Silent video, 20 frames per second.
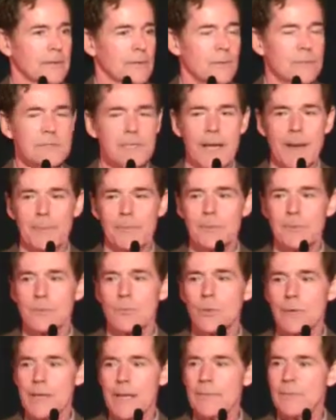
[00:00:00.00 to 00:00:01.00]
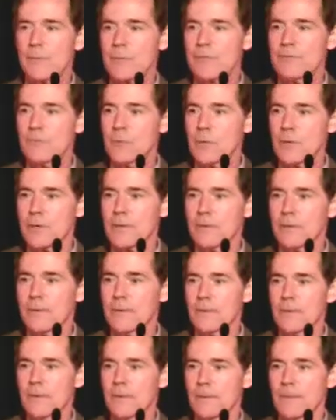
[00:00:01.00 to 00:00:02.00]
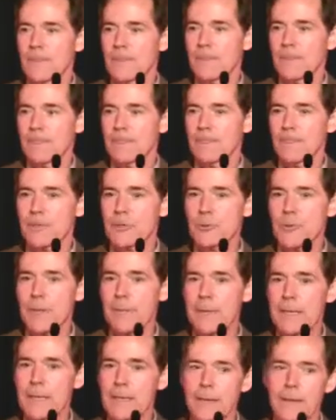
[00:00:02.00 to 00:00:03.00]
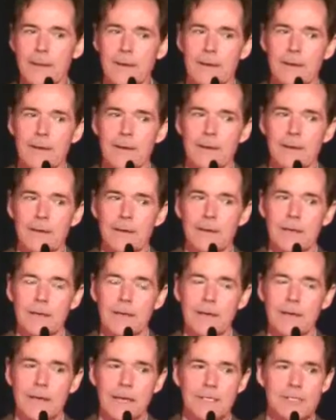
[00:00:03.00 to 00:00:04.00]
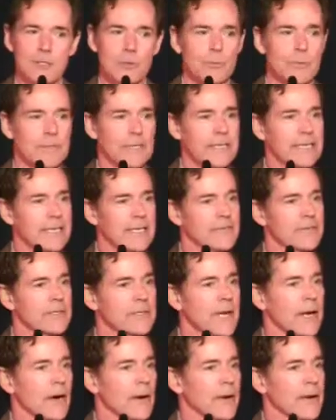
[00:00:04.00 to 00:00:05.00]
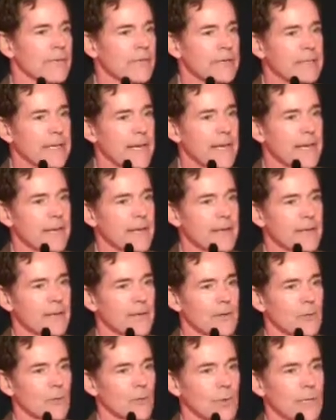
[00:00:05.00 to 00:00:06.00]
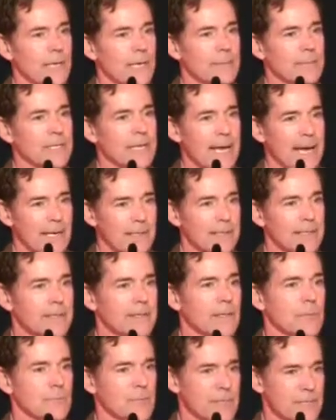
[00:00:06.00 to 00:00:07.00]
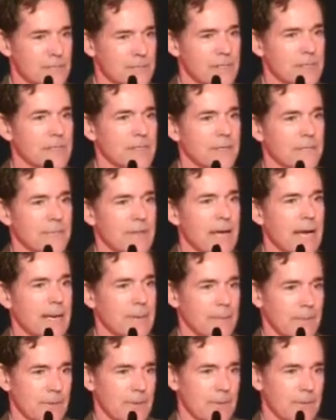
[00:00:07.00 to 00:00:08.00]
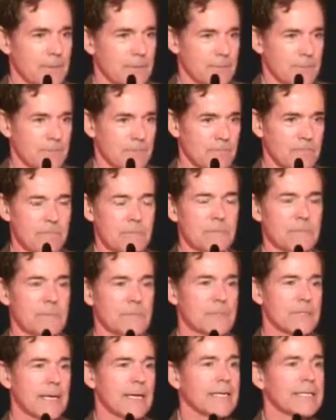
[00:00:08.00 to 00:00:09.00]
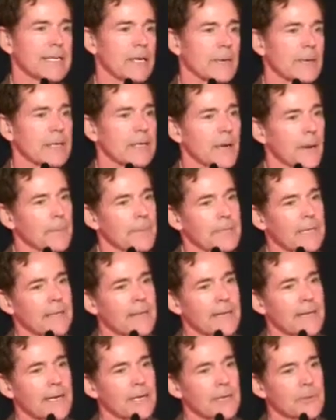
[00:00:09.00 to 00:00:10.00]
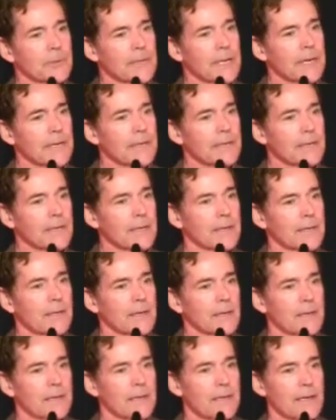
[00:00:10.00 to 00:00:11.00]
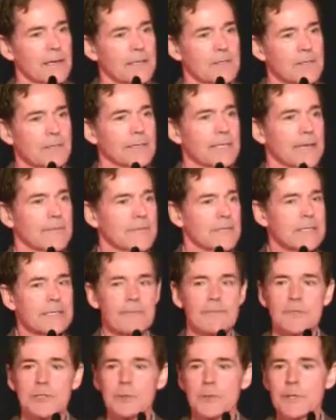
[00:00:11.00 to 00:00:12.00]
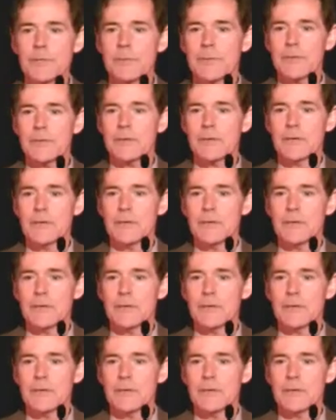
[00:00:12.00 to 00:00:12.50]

was what happened before it, the treatment. And so even now, every day, when I'm tackling the business of that secondary company that I created, I still have to give the treatment.